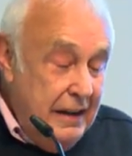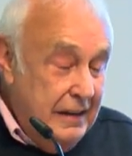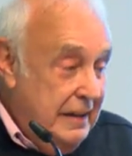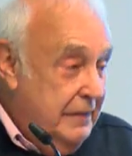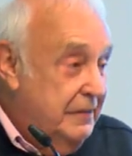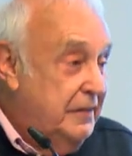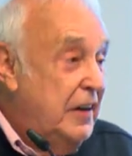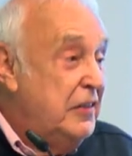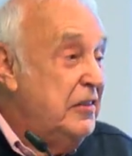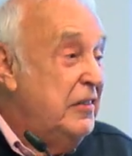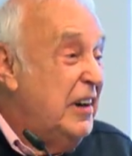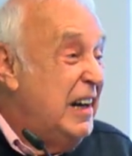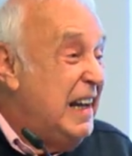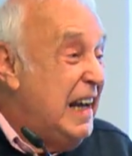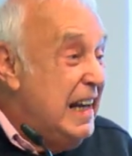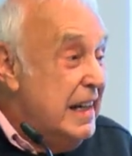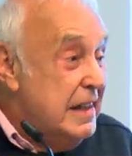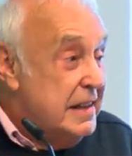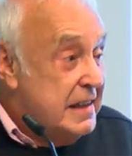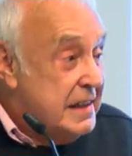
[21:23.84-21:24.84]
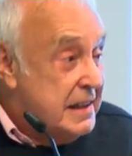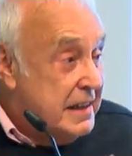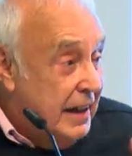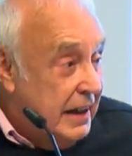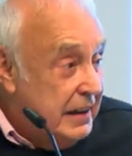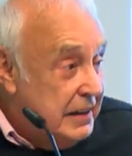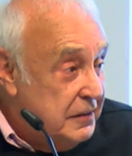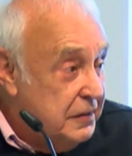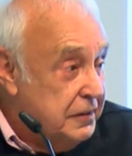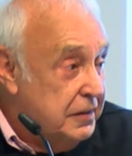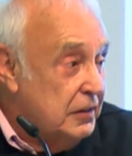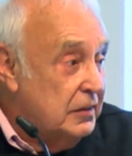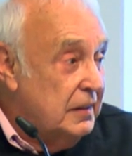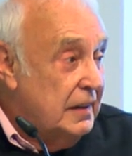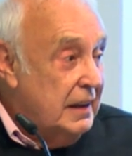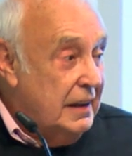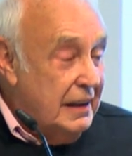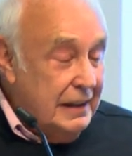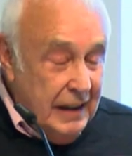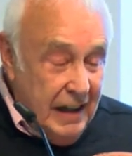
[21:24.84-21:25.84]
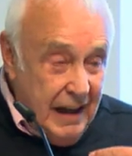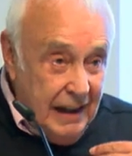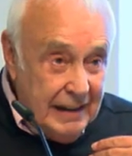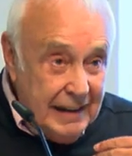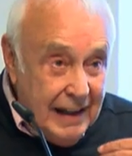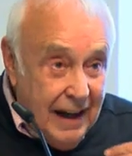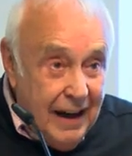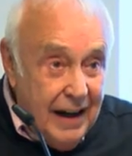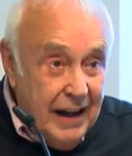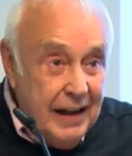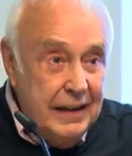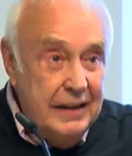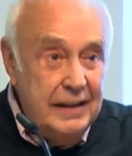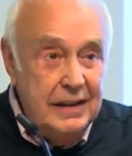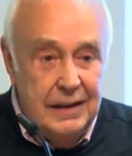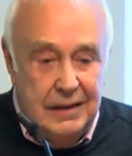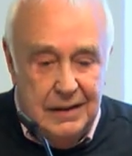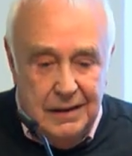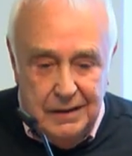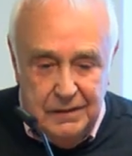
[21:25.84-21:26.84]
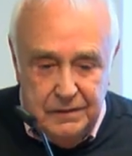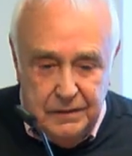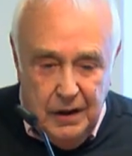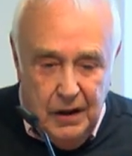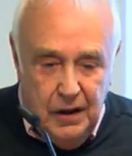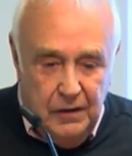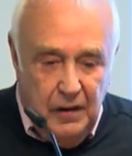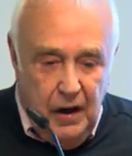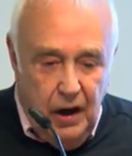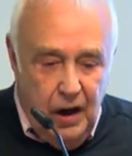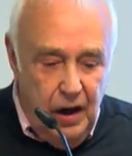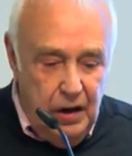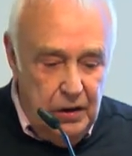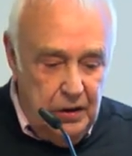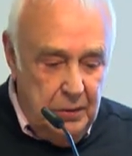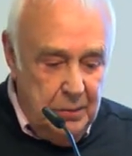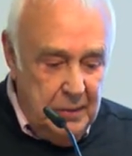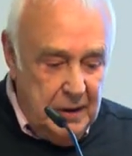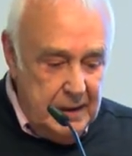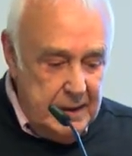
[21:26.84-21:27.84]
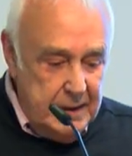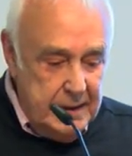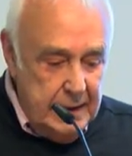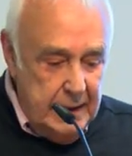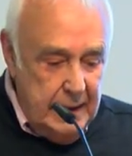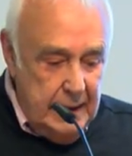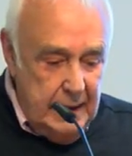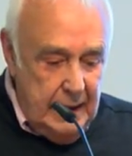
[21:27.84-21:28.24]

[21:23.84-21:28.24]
insightful line of argument.